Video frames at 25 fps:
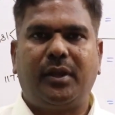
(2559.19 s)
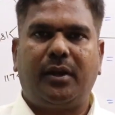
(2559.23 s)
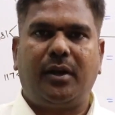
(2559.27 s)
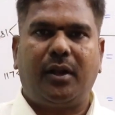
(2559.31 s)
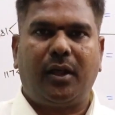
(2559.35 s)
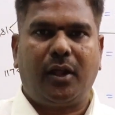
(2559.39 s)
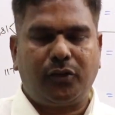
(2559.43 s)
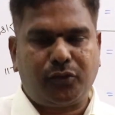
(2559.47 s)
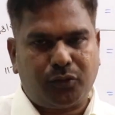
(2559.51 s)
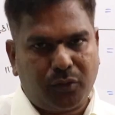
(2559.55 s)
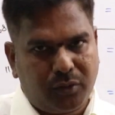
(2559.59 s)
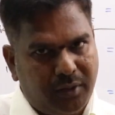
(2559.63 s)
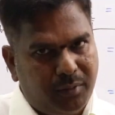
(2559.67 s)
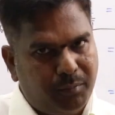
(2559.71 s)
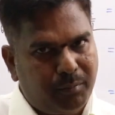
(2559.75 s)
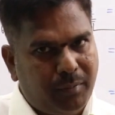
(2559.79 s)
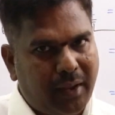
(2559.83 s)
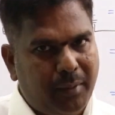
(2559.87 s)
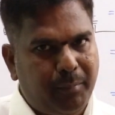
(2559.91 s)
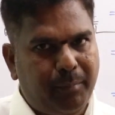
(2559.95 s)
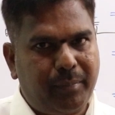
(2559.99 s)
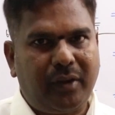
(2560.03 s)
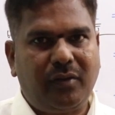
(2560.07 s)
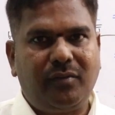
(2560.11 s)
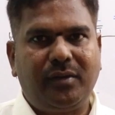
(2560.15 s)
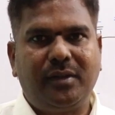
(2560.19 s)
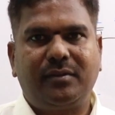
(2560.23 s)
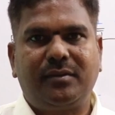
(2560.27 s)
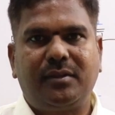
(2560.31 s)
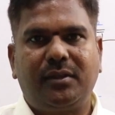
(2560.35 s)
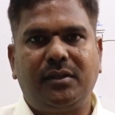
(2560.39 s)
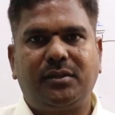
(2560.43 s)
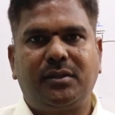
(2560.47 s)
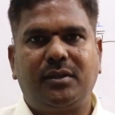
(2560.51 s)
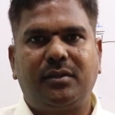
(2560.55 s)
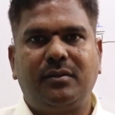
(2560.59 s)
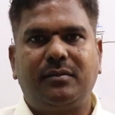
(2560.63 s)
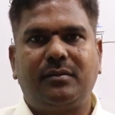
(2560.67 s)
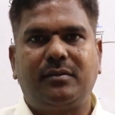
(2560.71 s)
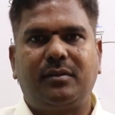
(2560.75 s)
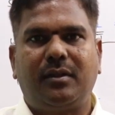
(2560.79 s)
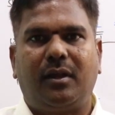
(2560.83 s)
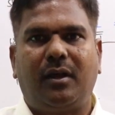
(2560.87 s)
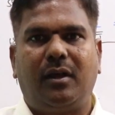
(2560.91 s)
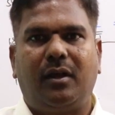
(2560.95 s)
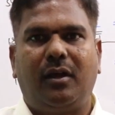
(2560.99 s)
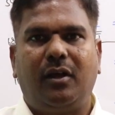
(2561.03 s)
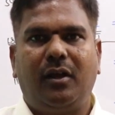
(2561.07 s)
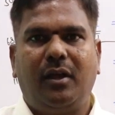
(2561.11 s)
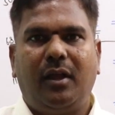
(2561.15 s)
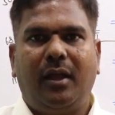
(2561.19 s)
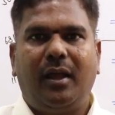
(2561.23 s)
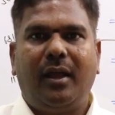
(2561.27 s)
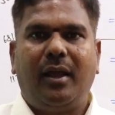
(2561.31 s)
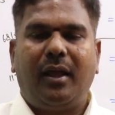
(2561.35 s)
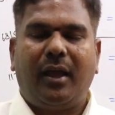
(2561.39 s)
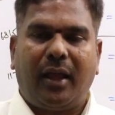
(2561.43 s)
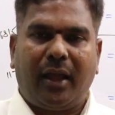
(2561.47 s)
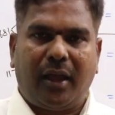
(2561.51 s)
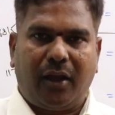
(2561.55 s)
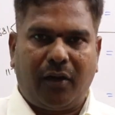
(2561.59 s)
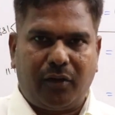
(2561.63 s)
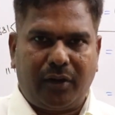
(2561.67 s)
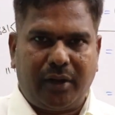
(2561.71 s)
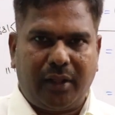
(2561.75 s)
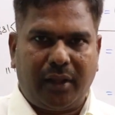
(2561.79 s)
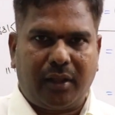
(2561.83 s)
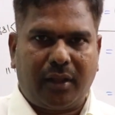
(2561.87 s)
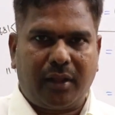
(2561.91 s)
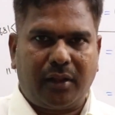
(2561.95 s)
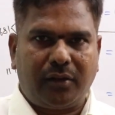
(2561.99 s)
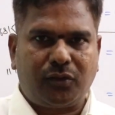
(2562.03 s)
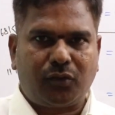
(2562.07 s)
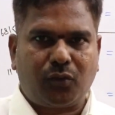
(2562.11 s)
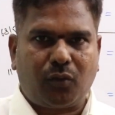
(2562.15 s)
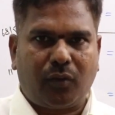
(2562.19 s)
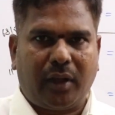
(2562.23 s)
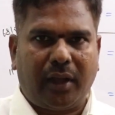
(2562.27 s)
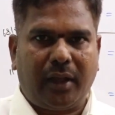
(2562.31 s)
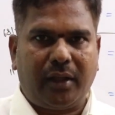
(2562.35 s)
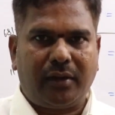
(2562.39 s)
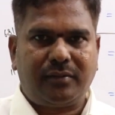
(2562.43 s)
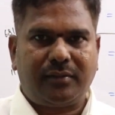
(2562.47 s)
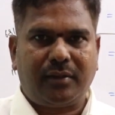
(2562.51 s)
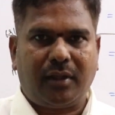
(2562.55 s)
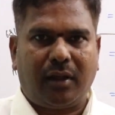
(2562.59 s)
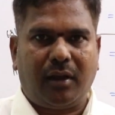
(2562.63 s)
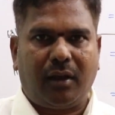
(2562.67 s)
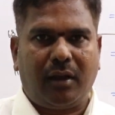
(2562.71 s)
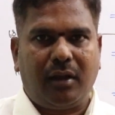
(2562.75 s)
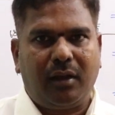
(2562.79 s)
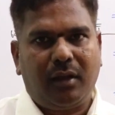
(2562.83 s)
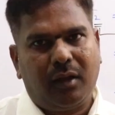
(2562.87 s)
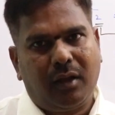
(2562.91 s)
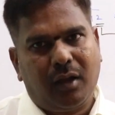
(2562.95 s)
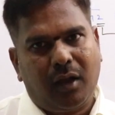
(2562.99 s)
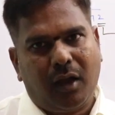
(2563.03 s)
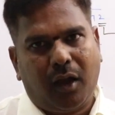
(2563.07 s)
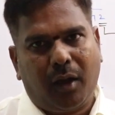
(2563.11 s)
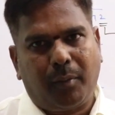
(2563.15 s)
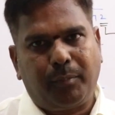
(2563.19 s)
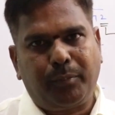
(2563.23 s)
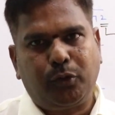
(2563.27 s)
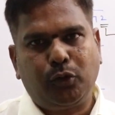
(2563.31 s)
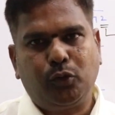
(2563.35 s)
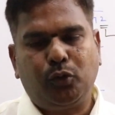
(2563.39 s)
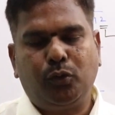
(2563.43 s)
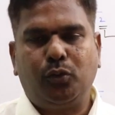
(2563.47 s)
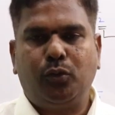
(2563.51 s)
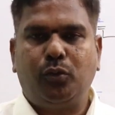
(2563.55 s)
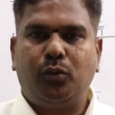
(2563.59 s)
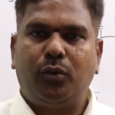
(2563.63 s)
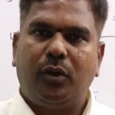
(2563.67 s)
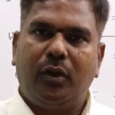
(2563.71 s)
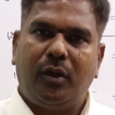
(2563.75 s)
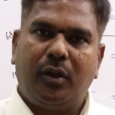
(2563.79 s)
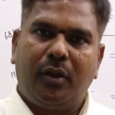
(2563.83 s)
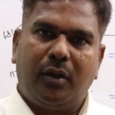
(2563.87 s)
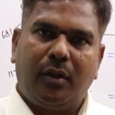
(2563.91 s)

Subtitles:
And also in my previous sessions, I have taken squares up to